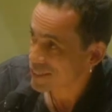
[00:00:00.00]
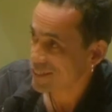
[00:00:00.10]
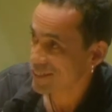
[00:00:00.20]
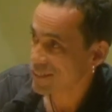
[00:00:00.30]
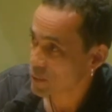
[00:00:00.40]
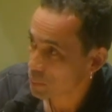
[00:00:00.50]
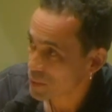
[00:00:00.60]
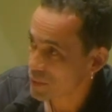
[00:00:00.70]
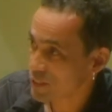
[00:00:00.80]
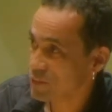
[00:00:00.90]
and the
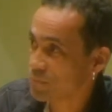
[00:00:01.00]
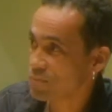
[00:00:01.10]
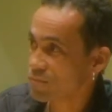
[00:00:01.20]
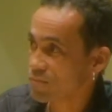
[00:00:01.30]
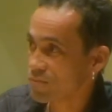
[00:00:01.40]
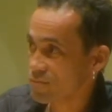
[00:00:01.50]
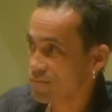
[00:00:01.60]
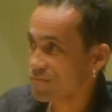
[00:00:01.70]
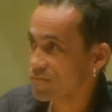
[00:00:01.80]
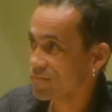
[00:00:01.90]
disappeared,
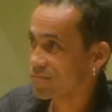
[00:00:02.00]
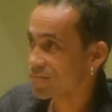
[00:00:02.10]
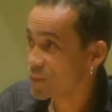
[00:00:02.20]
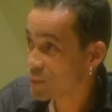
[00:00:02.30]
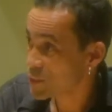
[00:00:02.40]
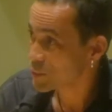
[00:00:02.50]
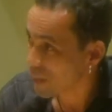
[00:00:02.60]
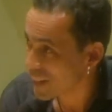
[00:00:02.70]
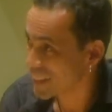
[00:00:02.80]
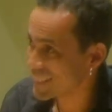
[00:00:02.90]
to
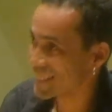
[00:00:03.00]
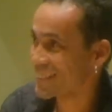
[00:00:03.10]
smile.